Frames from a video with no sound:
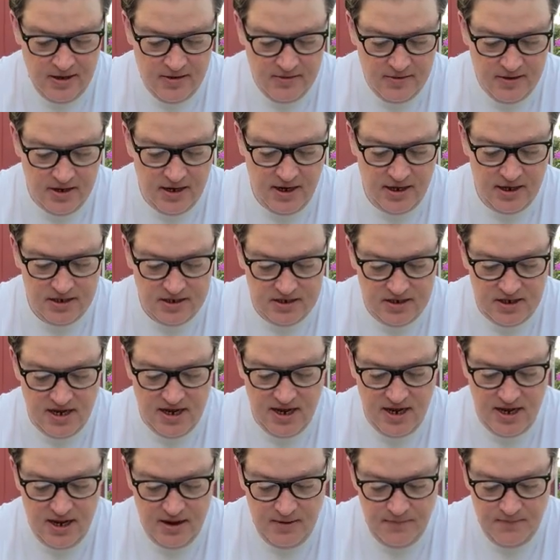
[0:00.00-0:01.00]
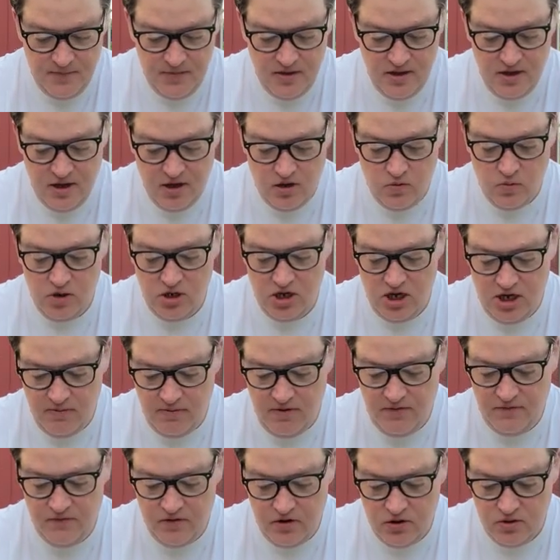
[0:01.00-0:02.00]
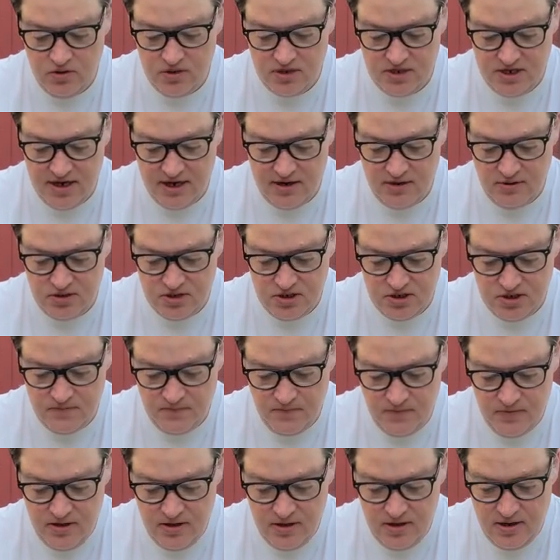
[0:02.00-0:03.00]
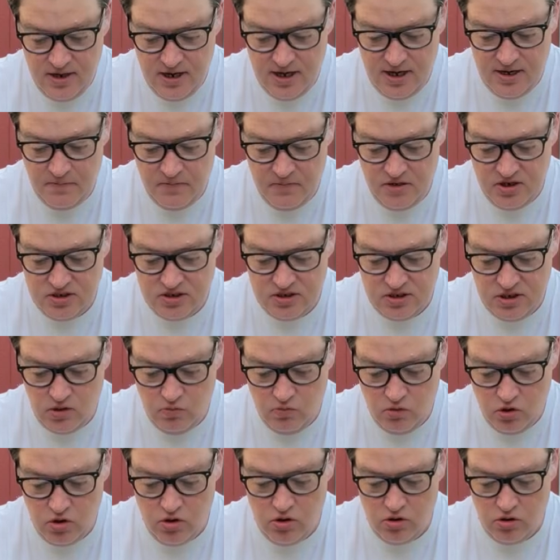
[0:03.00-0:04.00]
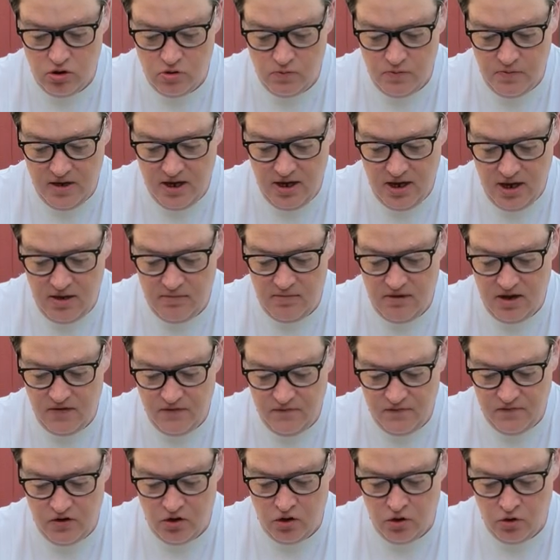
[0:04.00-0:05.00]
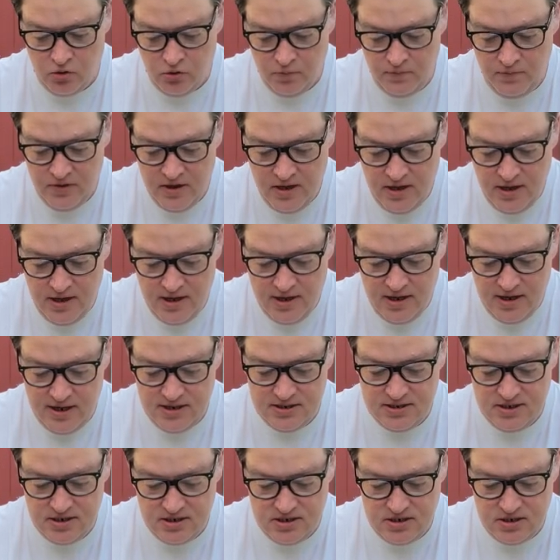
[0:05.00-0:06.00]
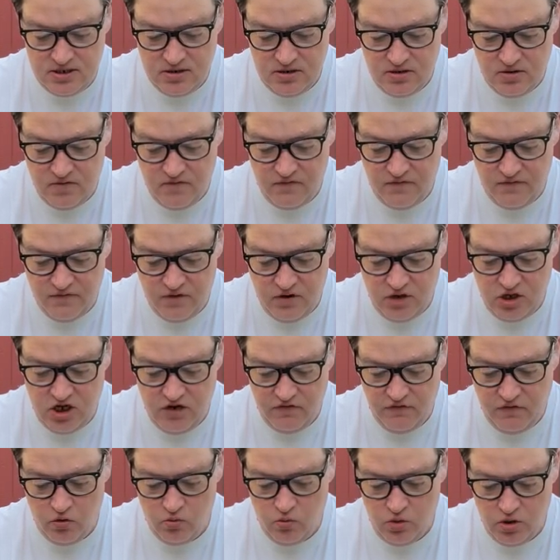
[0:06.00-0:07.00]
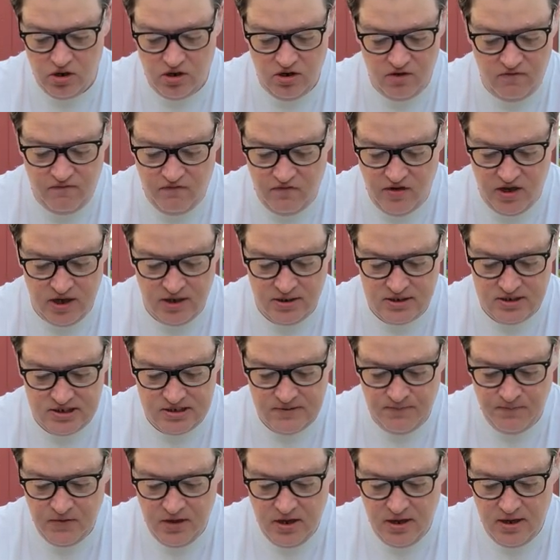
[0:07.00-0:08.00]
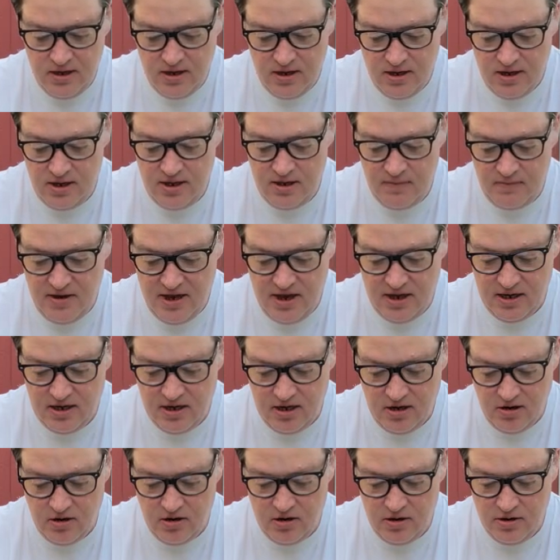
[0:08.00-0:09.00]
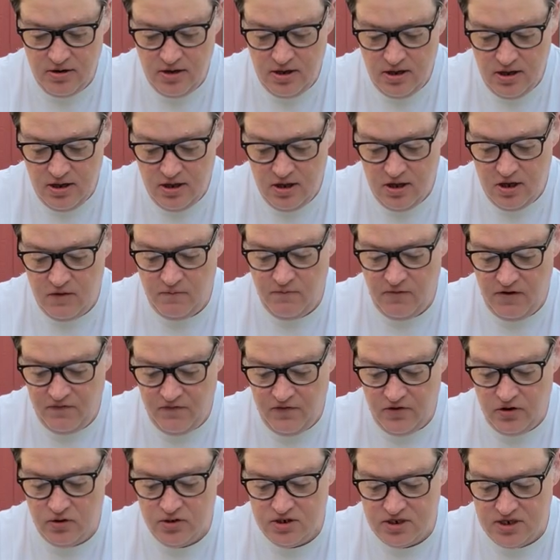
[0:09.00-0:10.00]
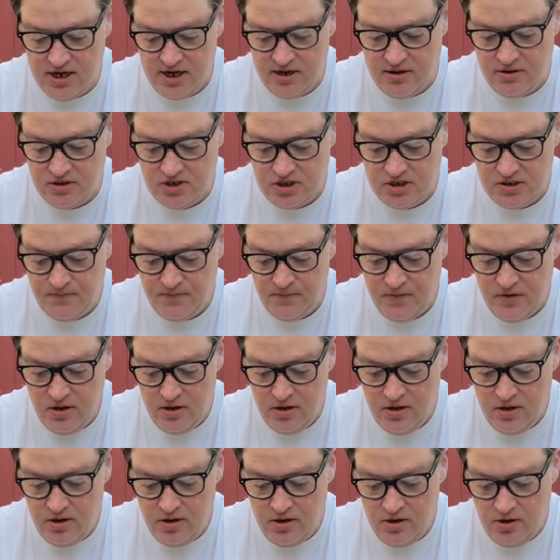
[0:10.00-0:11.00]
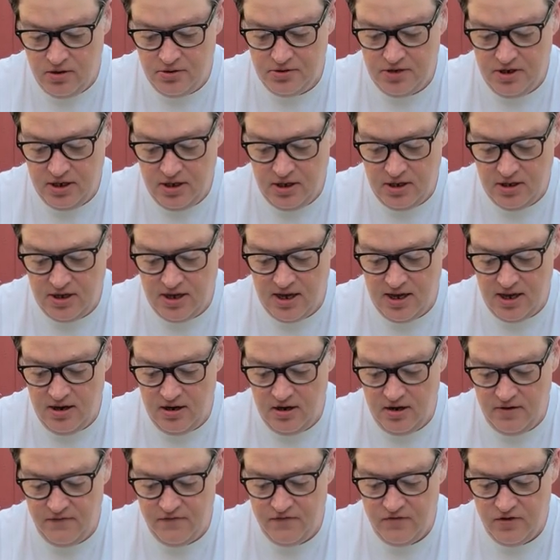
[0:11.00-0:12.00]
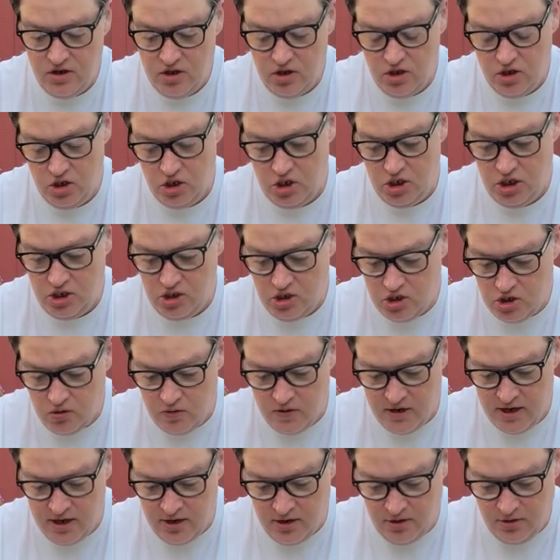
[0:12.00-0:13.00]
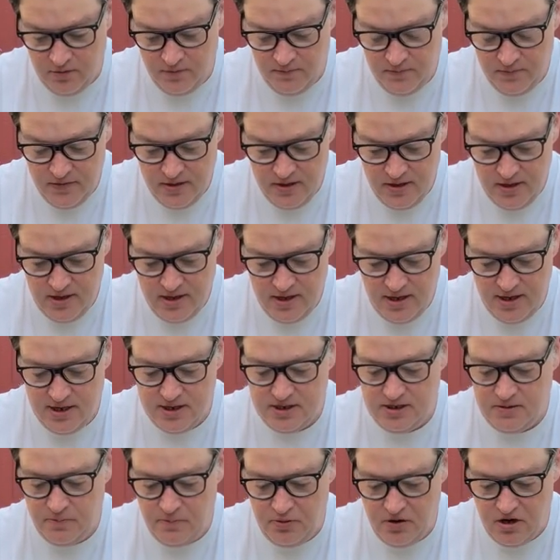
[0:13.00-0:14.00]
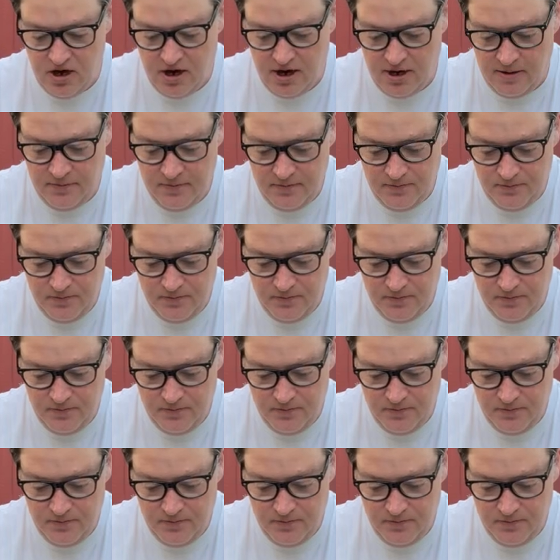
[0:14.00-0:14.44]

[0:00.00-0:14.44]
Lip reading: The next day, I went to my folks' house, had my son record me on my phone as I stood in front of a wooden fence in the backyard of my folks' house, holding a can of ginger ale as a prop,